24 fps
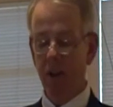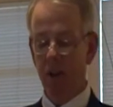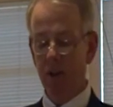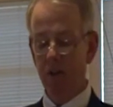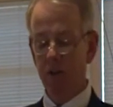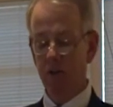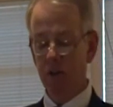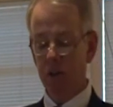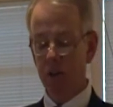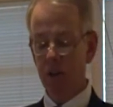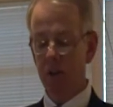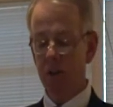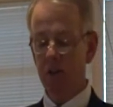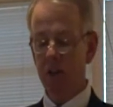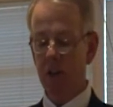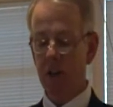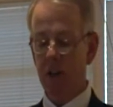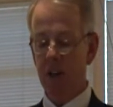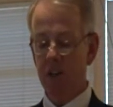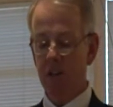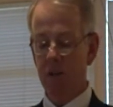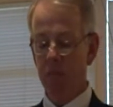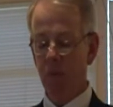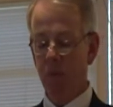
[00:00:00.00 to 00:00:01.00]
is just
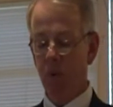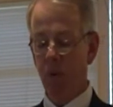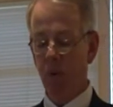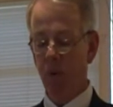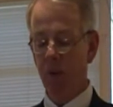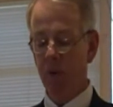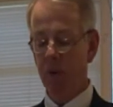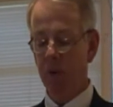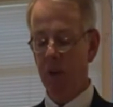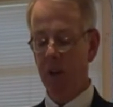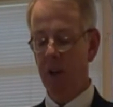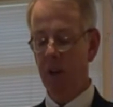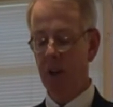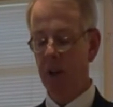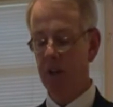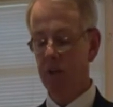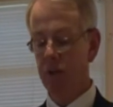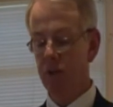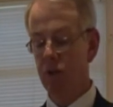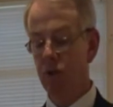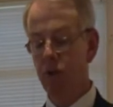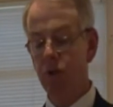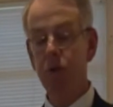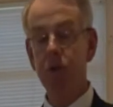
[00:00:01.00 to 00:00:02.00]
as important
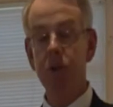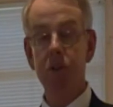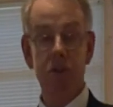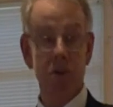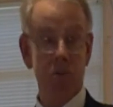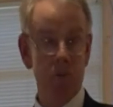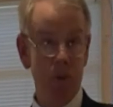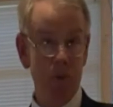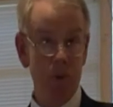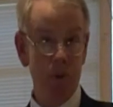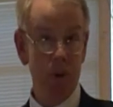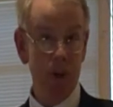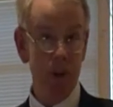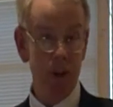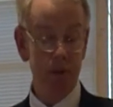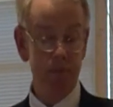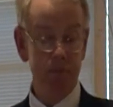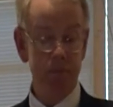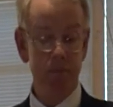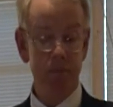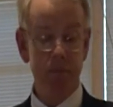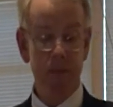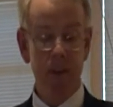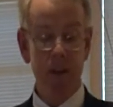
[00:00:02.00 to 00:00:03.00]
as who is appointed.
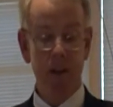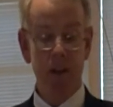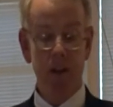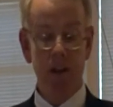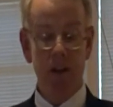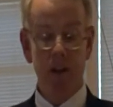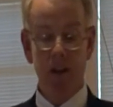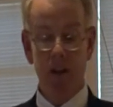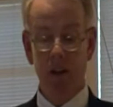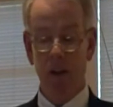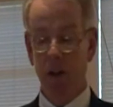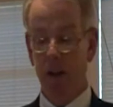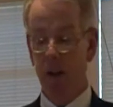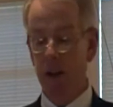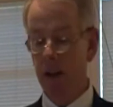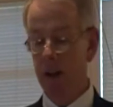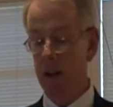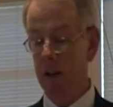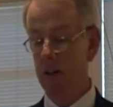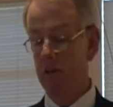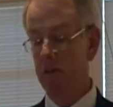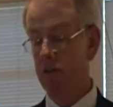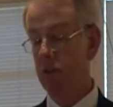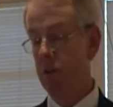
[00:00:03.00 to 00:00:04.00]

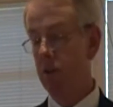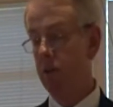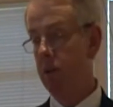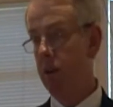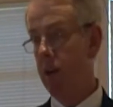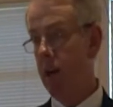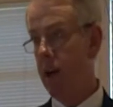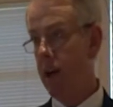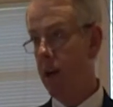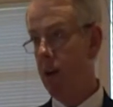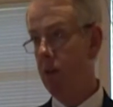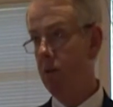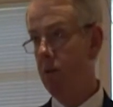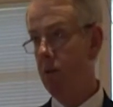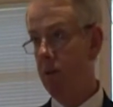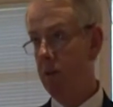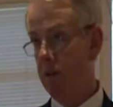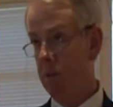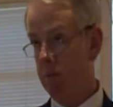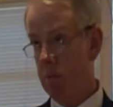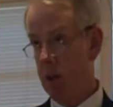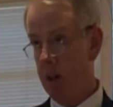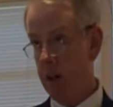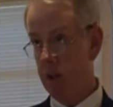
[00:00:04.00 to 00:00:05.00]
Uh, so now,
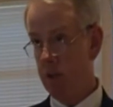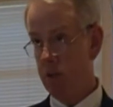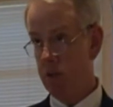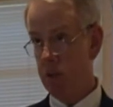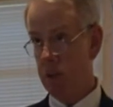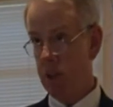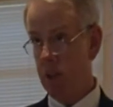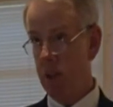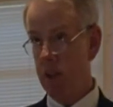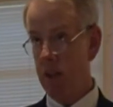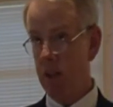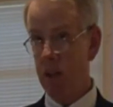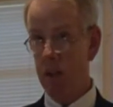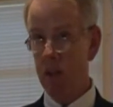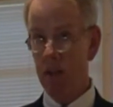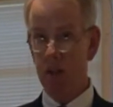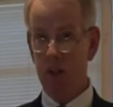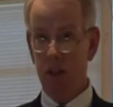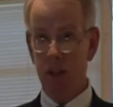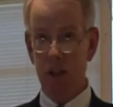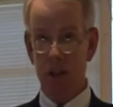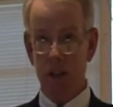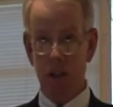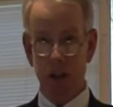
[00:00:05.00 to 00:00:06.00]
my understanding
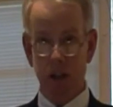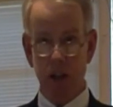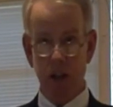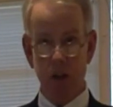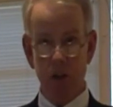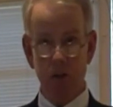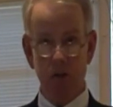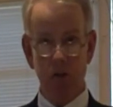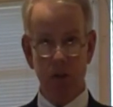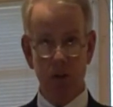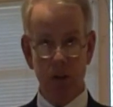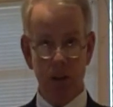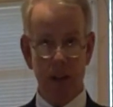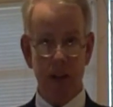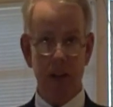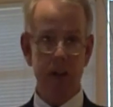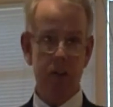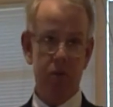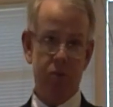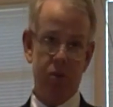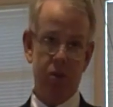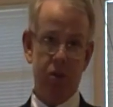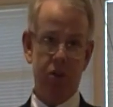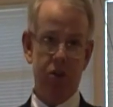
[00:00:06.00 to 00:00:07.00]
is the entire
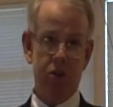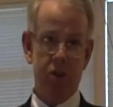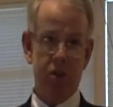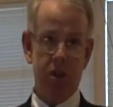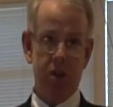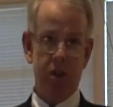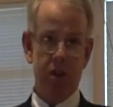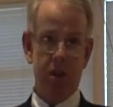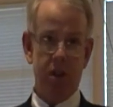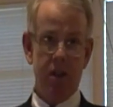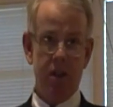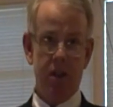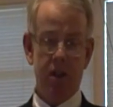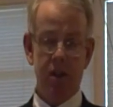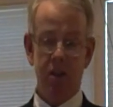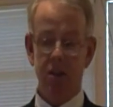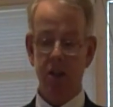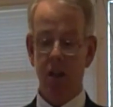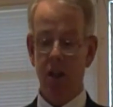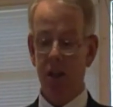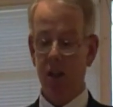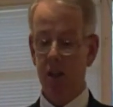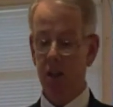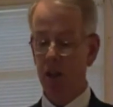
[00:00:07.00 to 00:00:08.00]
language
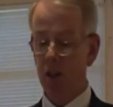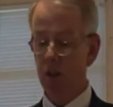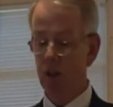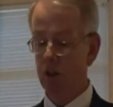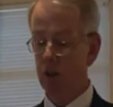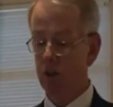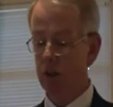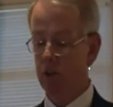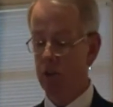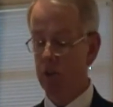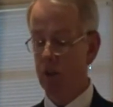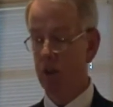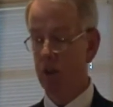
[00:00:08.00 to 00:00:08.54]
contained in issue